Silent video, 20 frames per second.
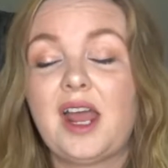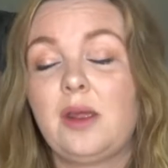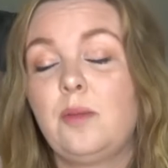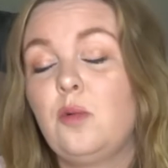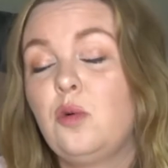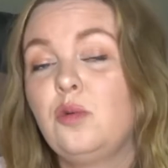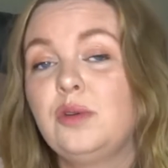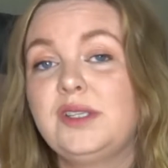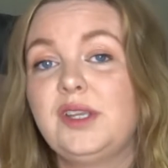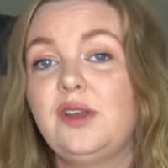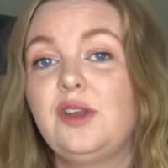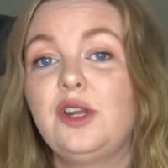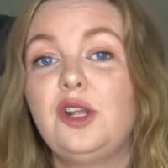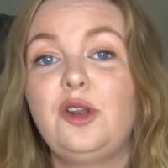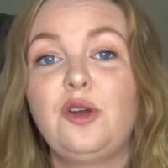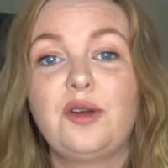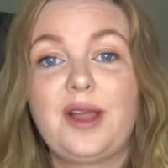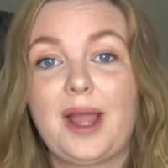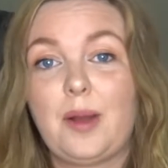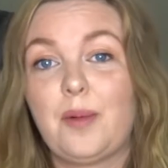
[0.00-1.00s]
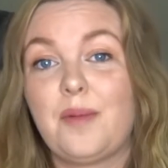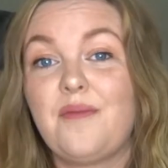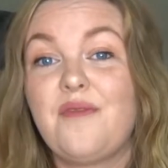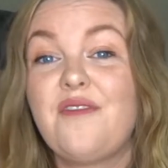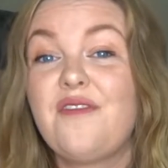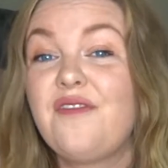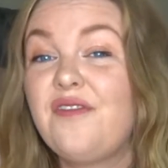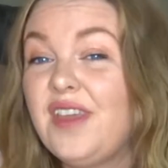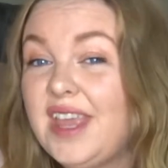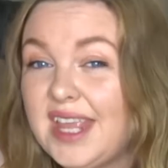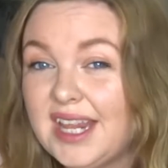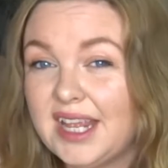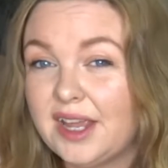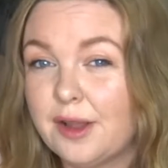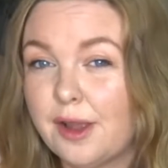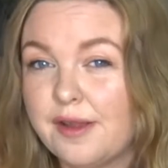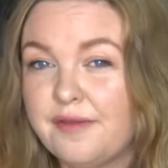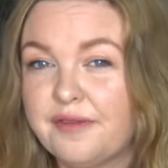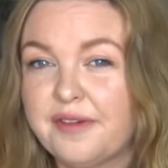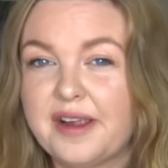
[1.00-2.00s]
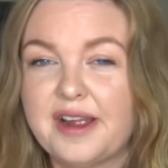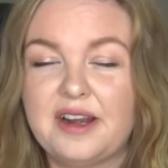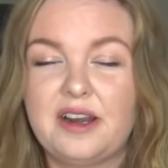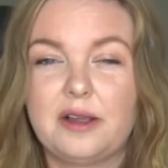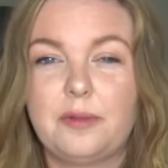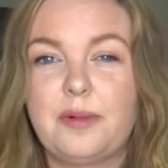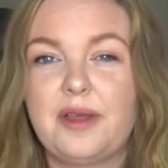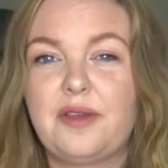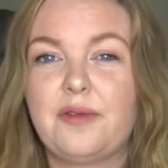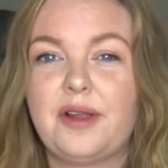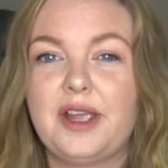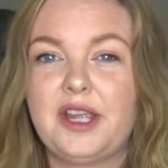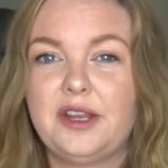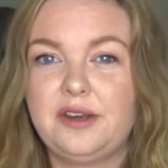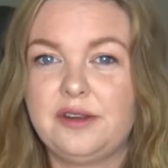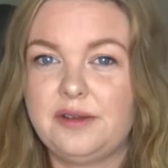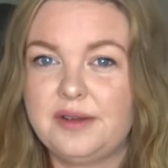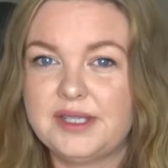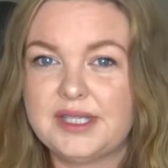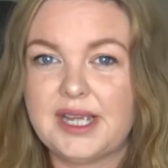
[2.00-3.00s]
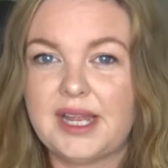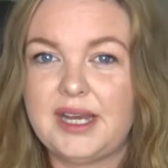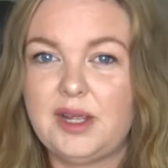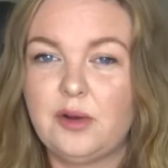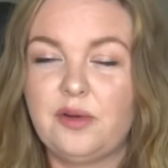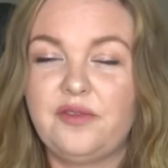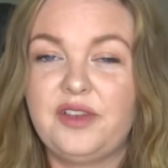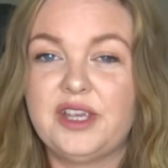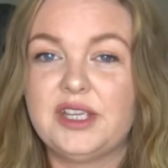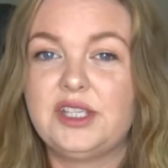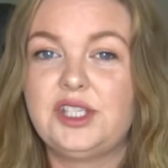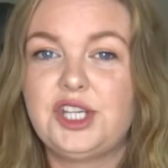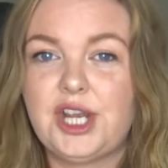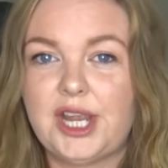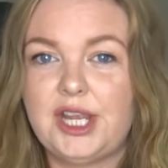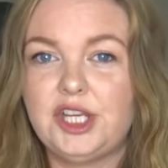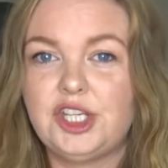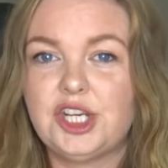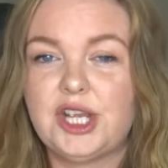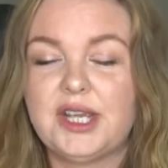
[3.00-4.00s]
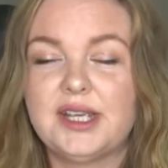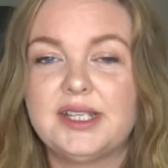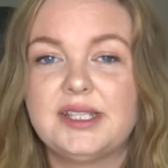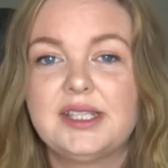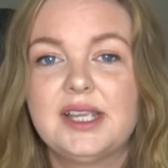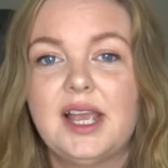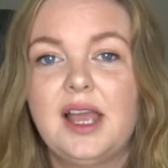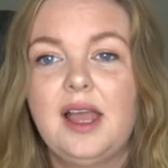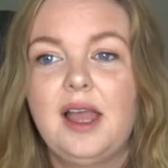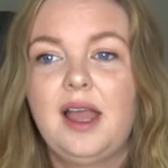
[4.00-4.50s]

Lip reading: and I'm also gonna log how I'm feeling over it, like whether I can notice any obvious changes.